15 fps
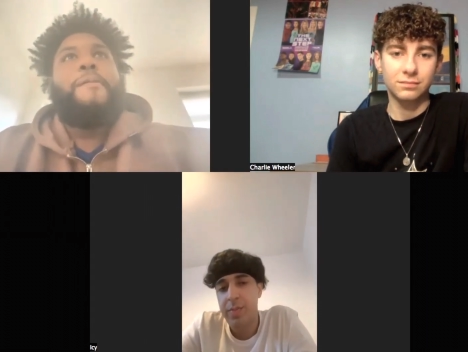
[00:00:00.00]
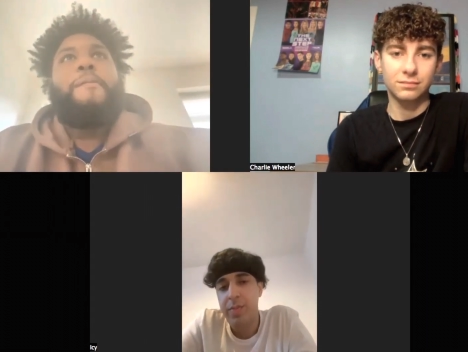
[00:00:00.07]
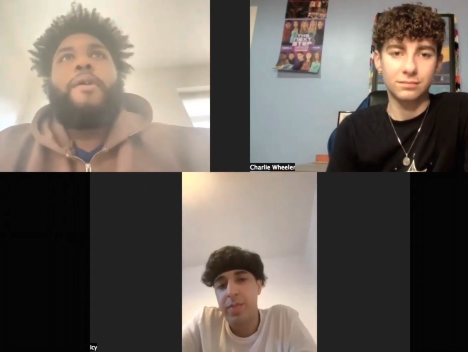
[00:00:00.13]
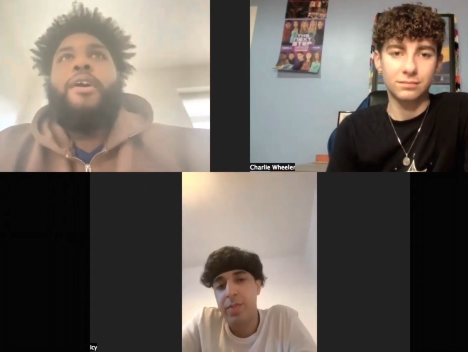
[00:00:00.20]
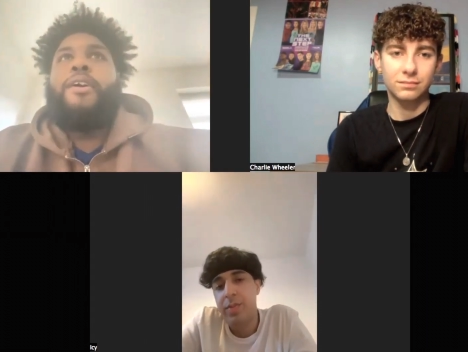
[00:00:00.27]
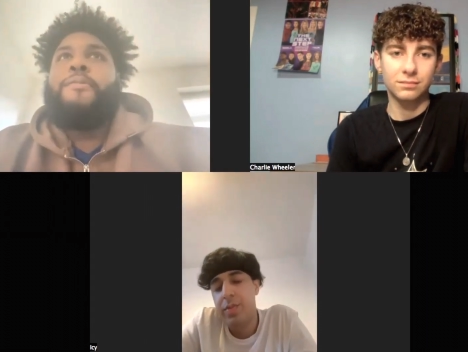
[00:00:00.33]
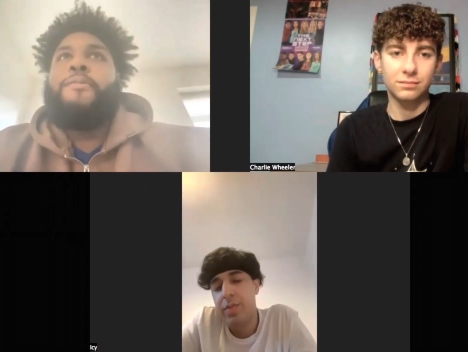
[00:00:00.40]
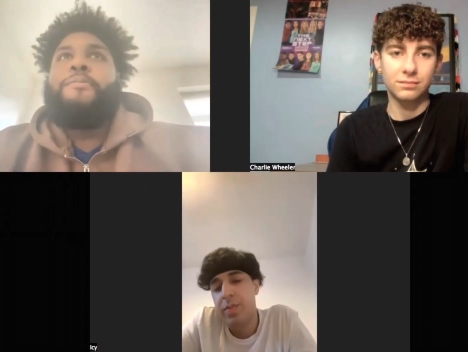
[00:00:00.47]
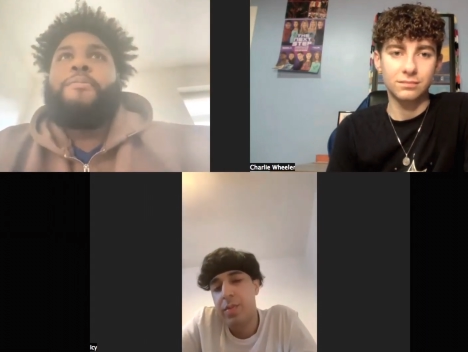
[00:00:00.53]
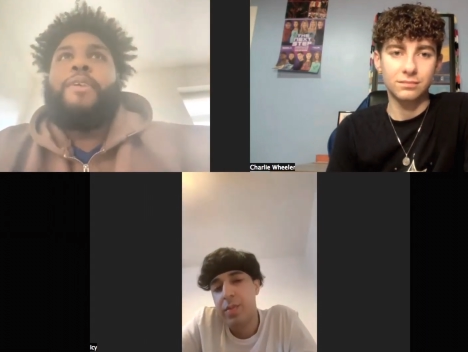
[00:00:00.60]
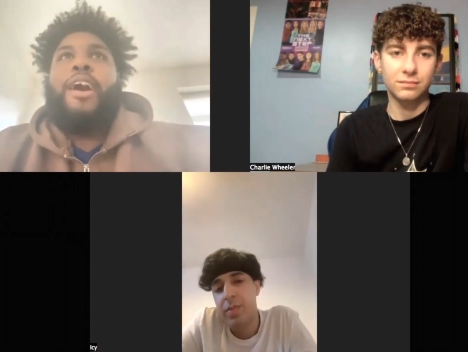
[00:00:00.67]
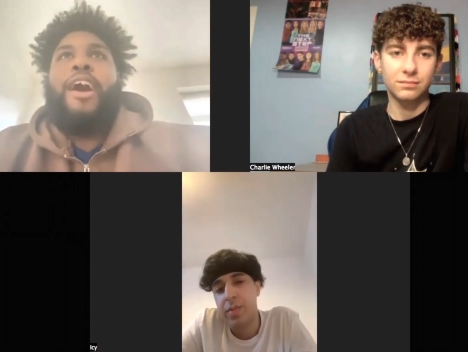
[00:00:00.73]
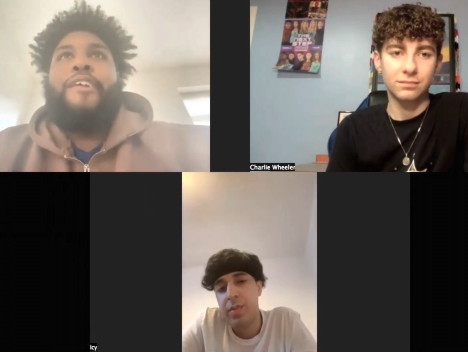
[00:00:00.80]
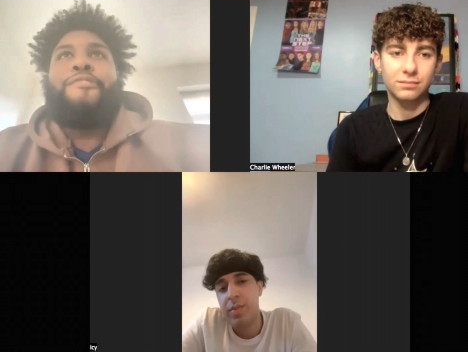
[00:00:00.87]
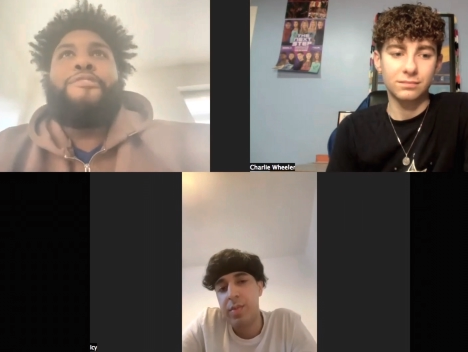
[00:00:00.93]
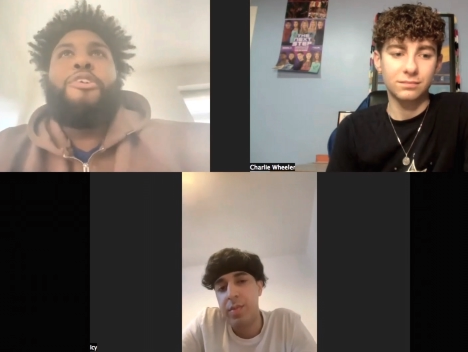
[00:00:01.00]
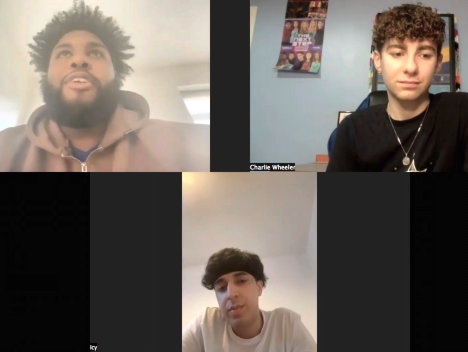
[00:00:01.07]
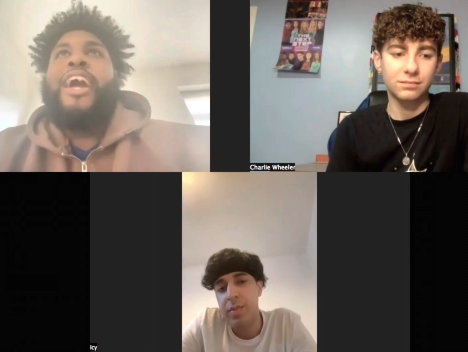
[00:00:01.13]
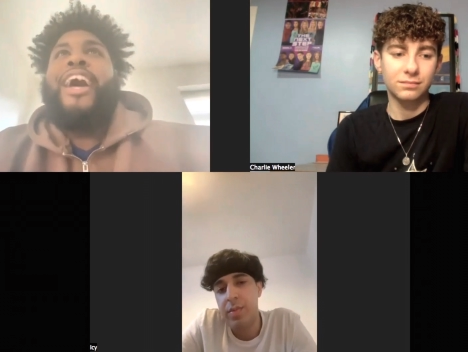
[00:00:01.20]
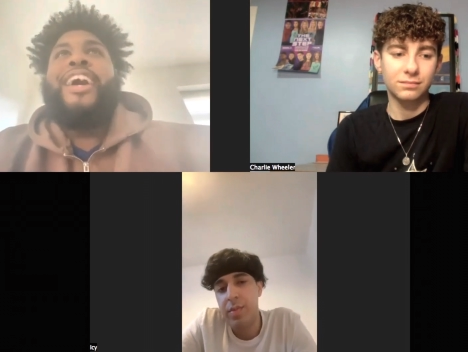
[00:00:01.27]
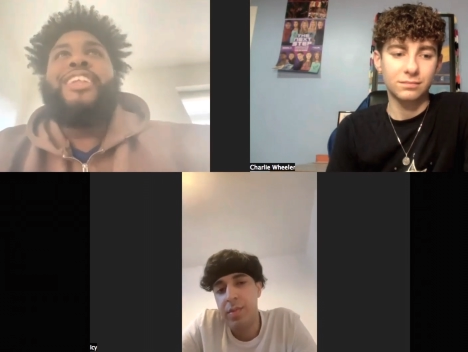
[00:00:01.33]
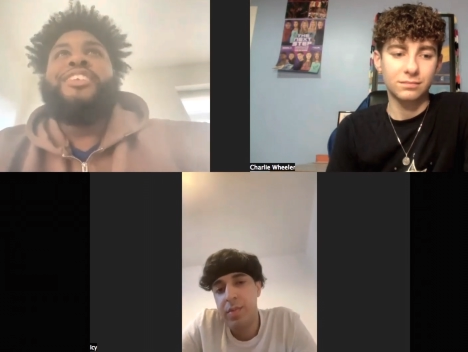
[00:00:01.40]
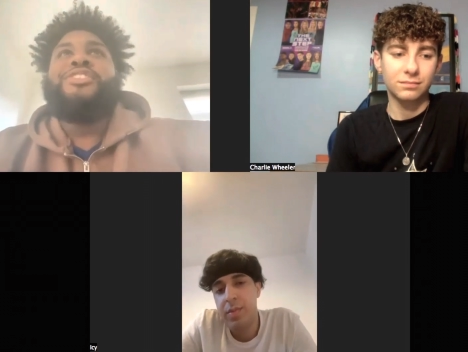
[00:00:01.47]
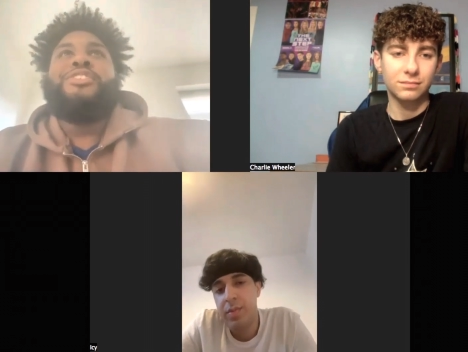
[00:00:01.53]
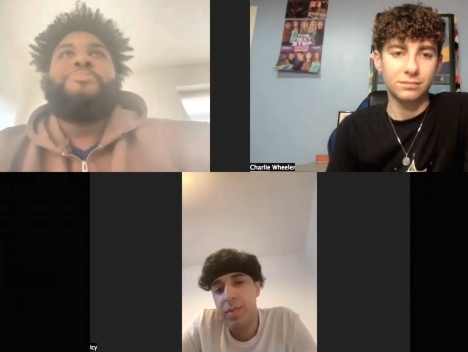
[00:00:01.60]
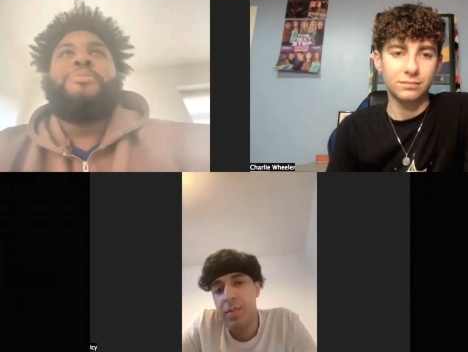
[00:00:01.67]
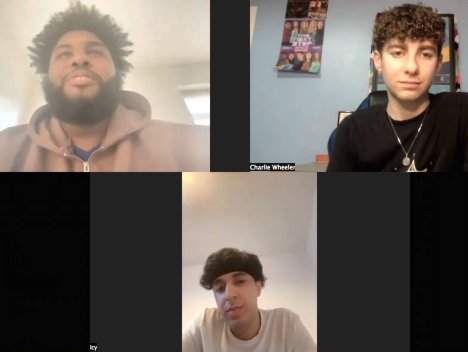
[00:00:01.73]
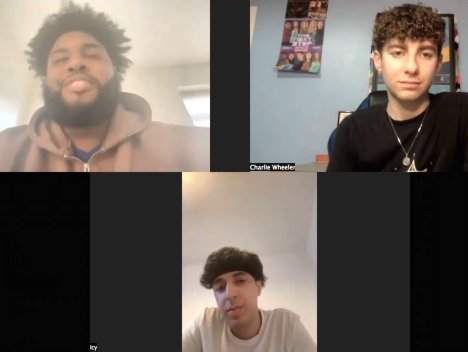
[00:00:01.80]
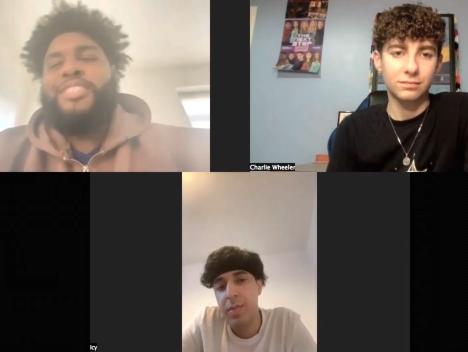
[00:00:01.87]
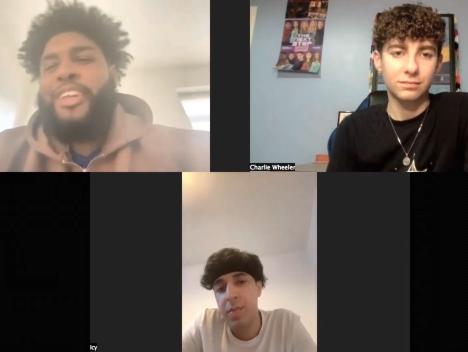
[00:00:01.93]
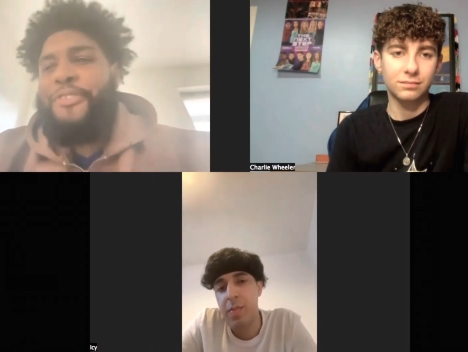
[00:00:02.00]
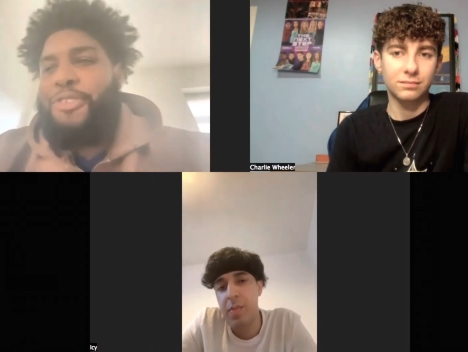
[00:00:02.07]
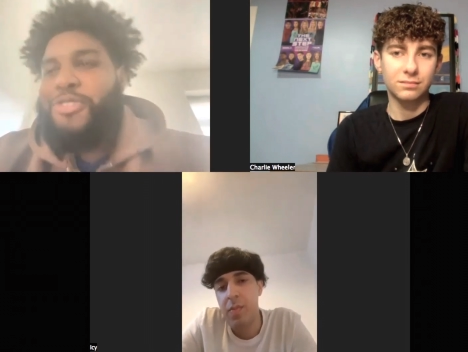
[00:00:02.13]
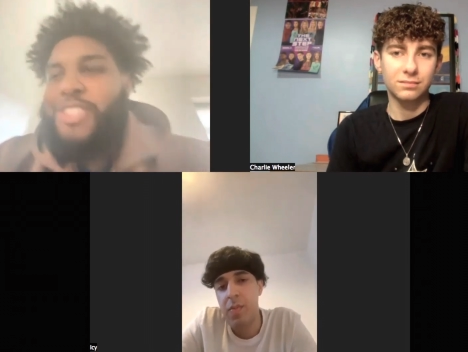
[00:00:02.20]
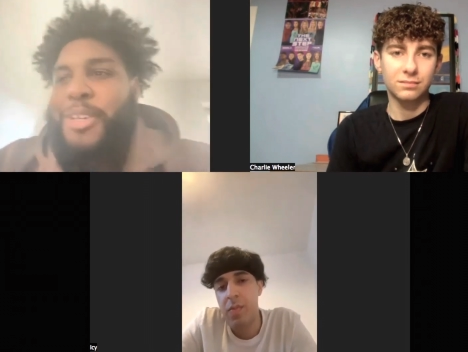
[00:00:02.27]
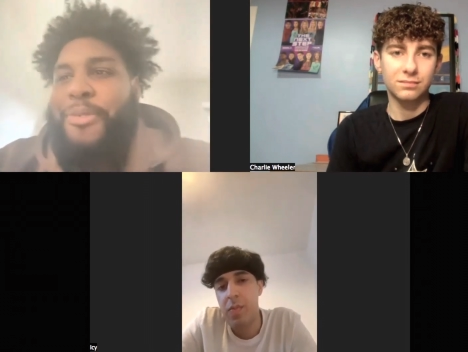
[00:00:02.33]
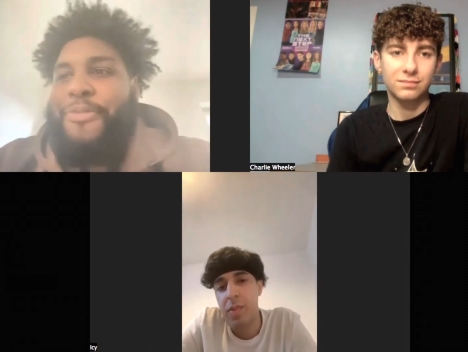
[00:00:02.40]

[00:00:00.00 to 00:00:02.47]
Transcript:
Speaker 1: Um, I felt that energy. But definitely, was semi